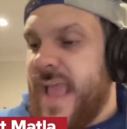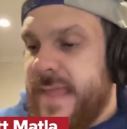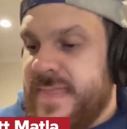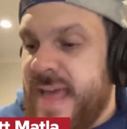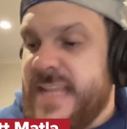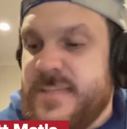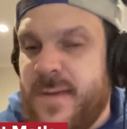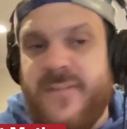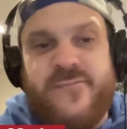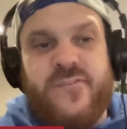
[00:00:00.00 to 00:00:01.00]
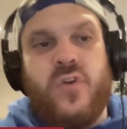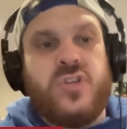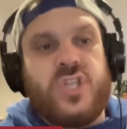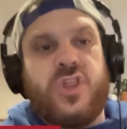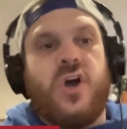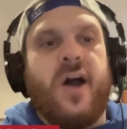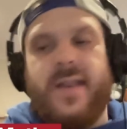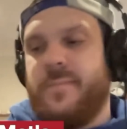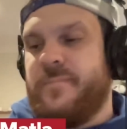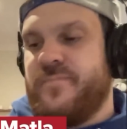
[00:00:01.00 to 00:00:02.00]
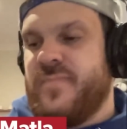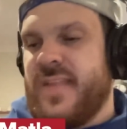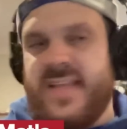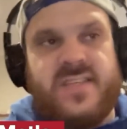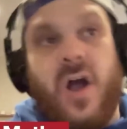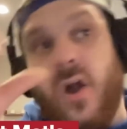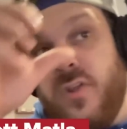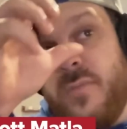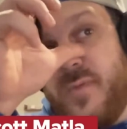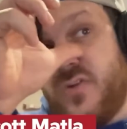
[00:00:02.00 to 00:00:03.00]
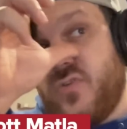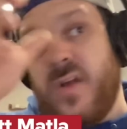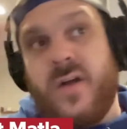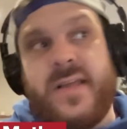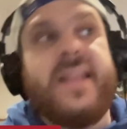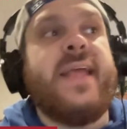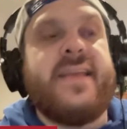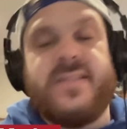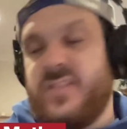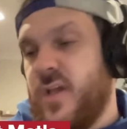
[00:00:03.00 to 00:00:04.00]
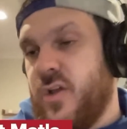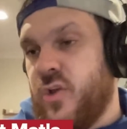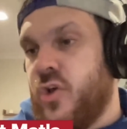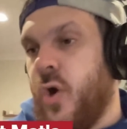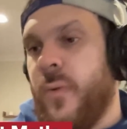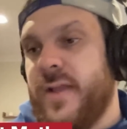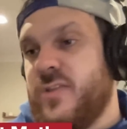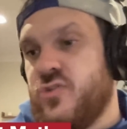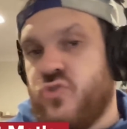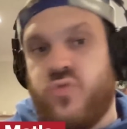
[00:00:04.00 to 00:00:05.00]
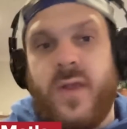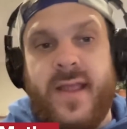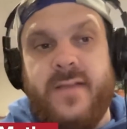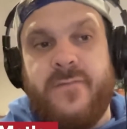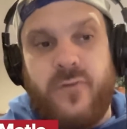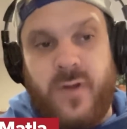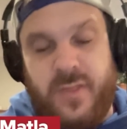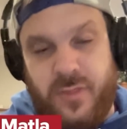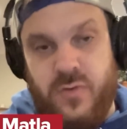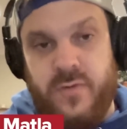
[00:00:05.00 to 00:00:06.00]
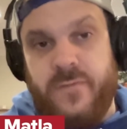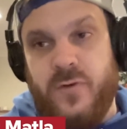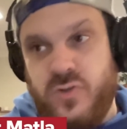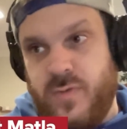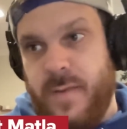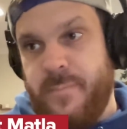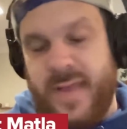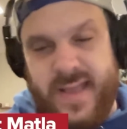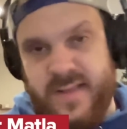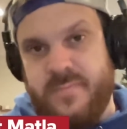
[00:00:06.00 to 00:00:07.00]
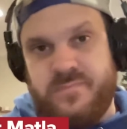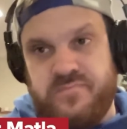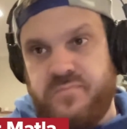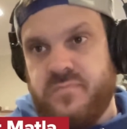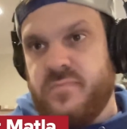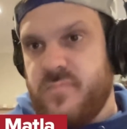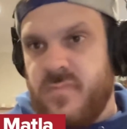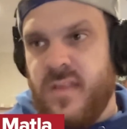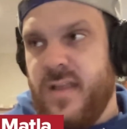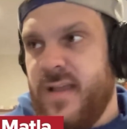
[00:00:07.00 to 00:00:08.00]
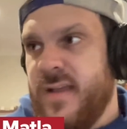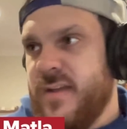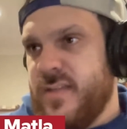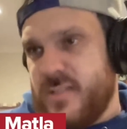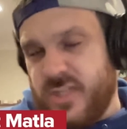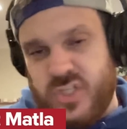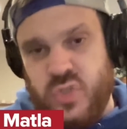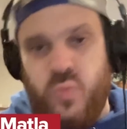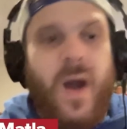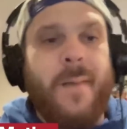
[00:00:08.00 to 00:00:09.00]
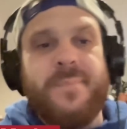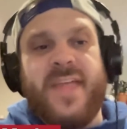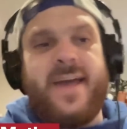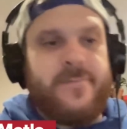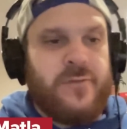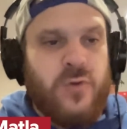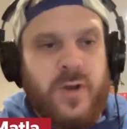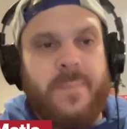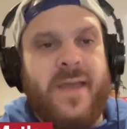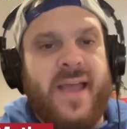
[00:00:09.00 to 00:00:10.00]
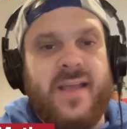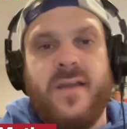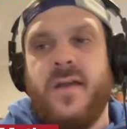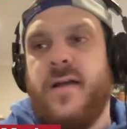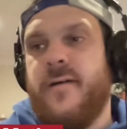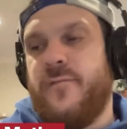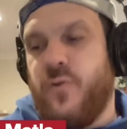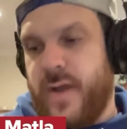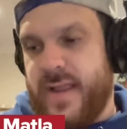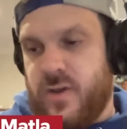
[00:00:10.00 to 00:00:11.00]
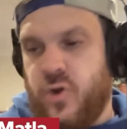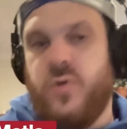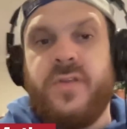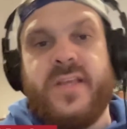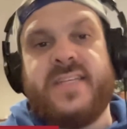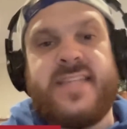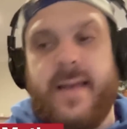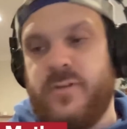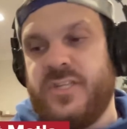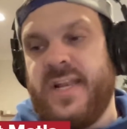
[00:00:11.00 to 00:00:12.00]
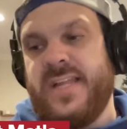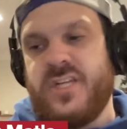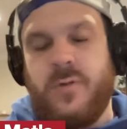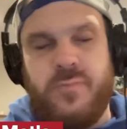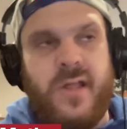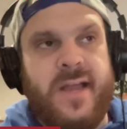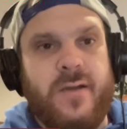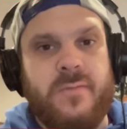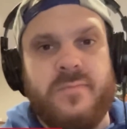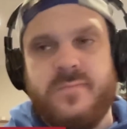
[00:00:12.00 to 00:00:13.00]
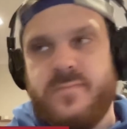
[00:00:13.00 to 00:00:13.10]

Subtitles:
And that is my first thought, is are the Montreal Canadiens going to trade for a third first-round pick to swap that Florida pick for a currently established NHL player?